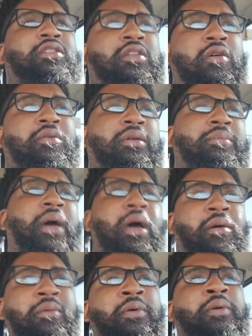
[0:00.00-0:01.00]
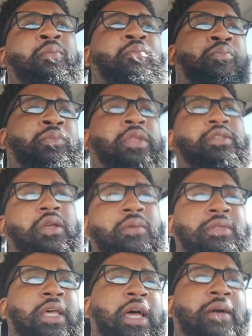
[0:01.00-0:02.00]
a certain amount.
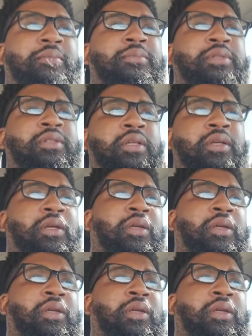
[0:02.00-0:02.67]
Sometimes